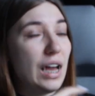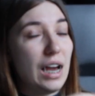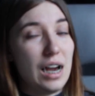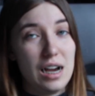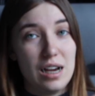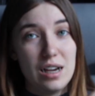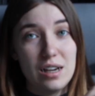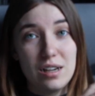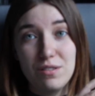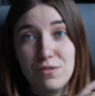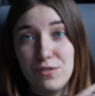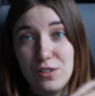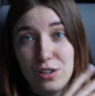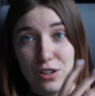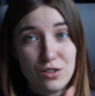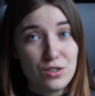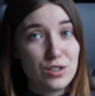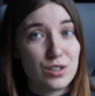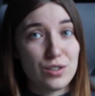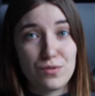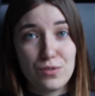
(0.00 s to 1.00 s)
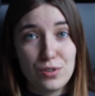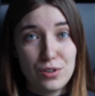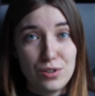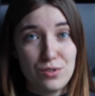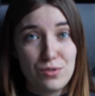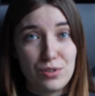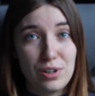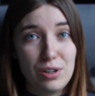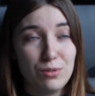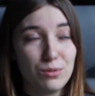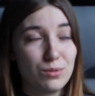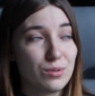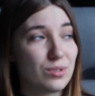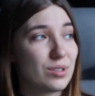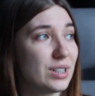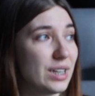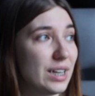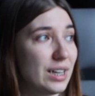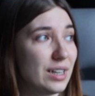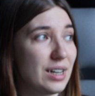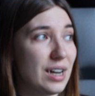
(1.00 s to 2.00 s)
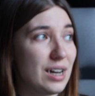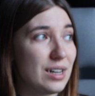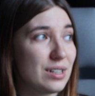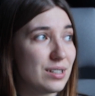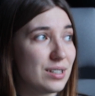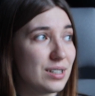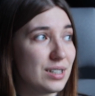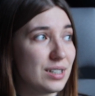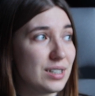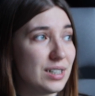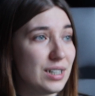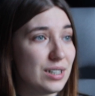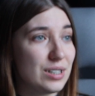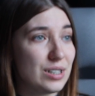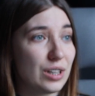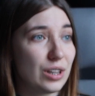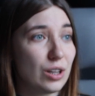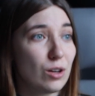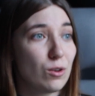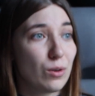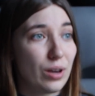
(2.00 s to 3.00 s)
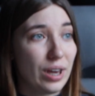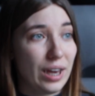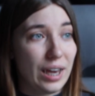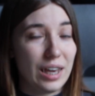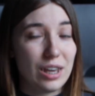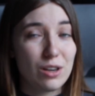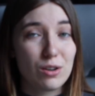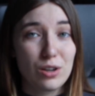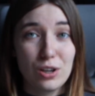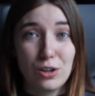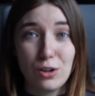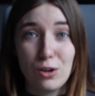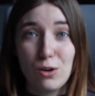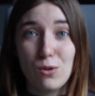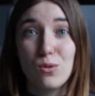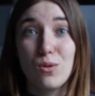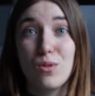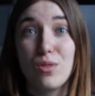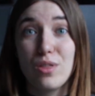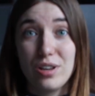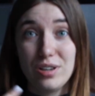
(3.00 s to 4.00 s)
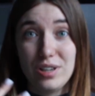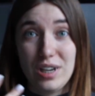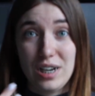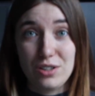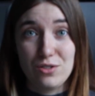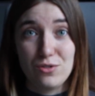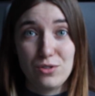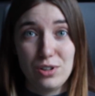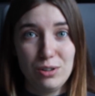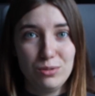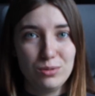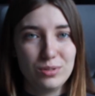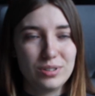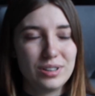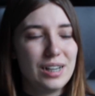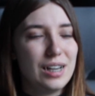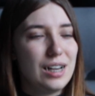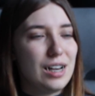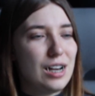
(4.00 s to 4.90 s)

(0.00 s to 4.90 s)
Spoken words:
I finished this first round. They said that okay, you can go on the next round.